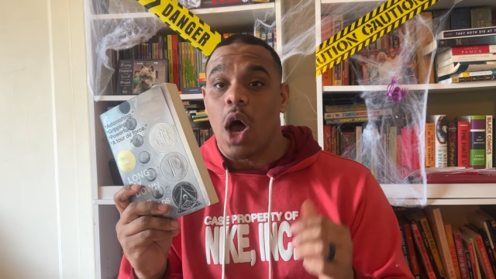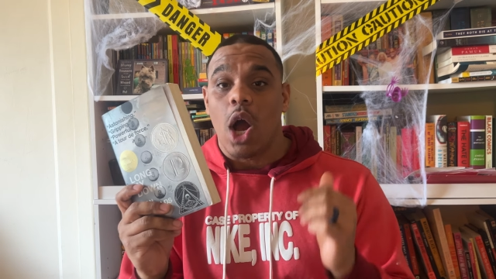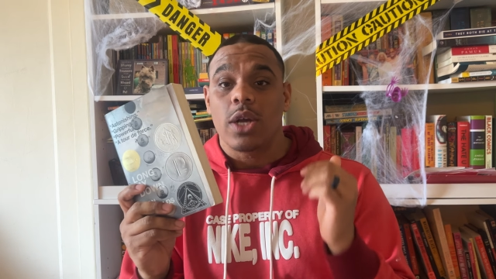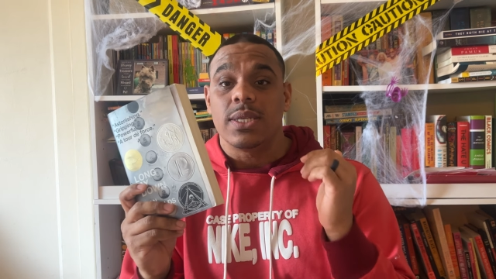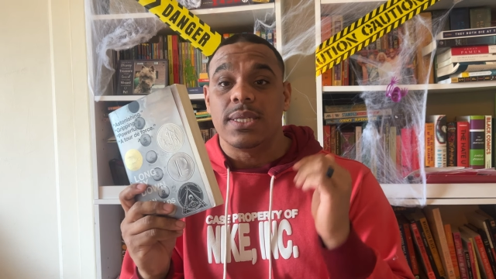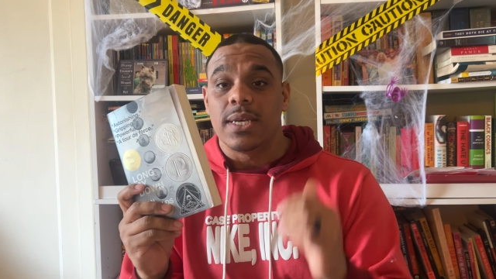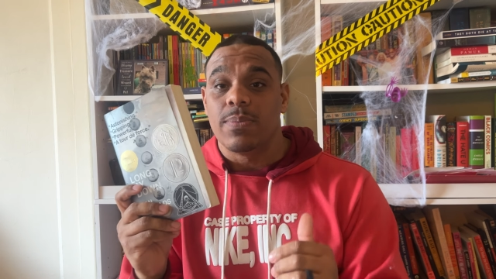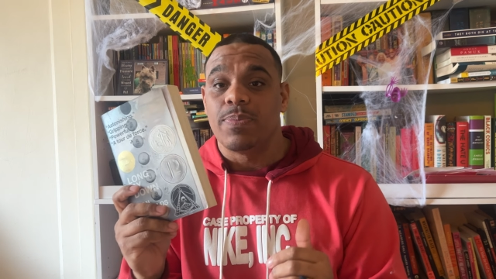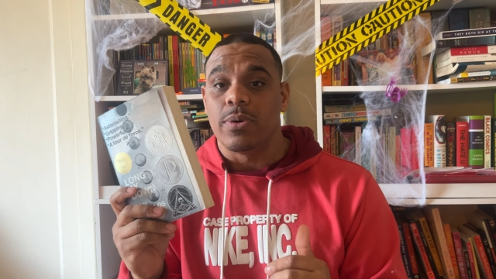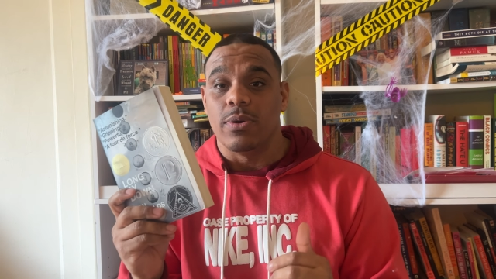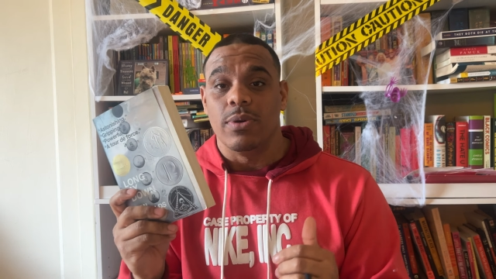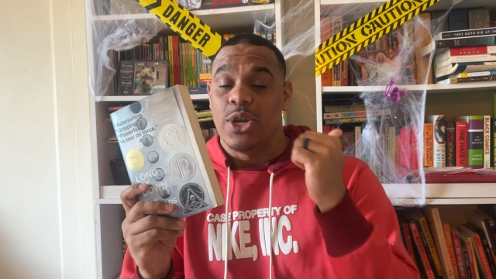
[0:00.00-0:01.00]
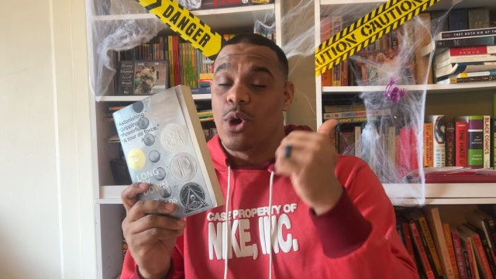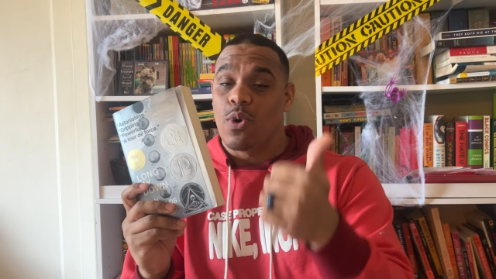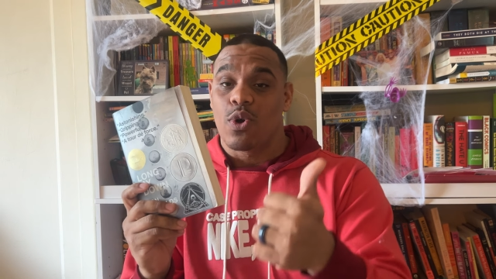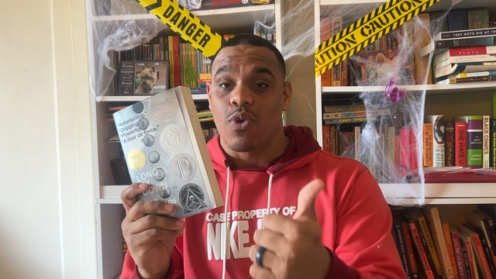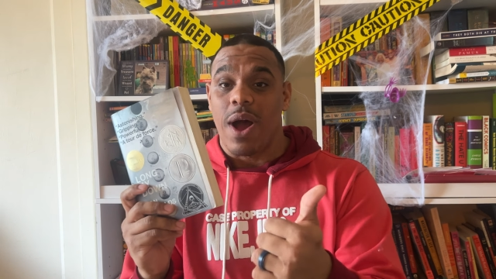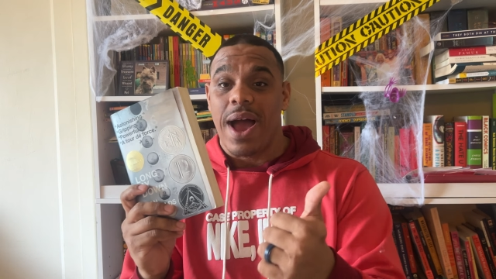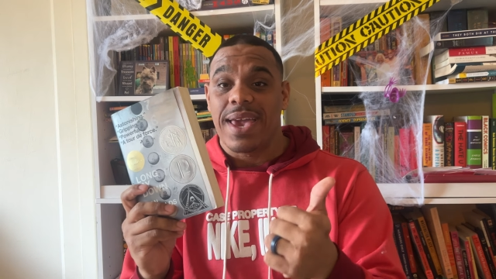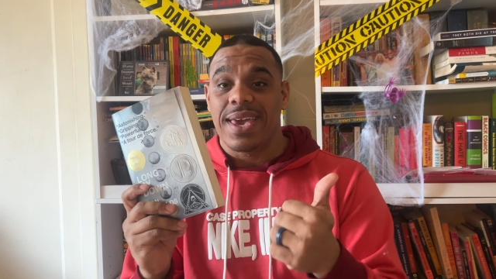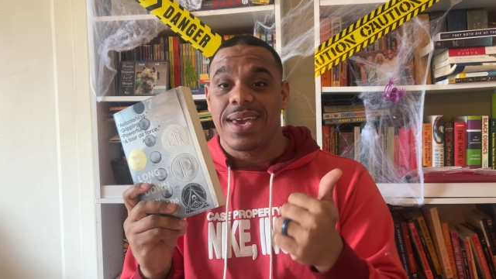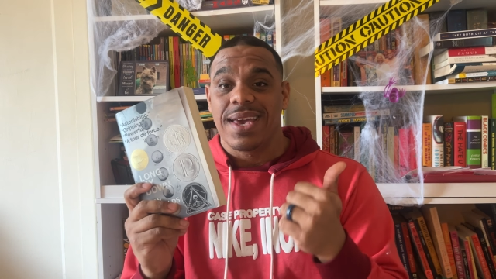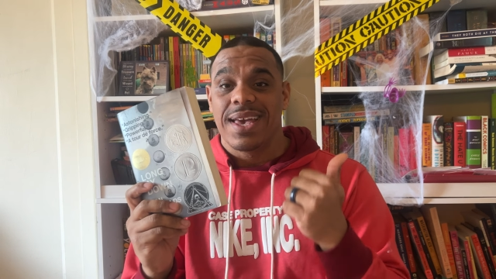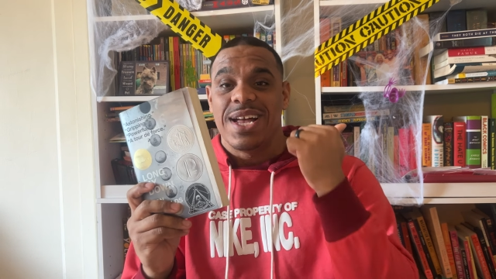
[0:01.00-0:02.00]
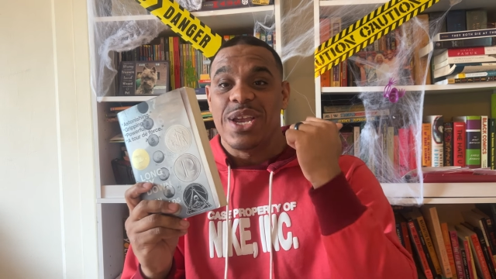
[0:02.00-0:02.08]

are simple: no crying,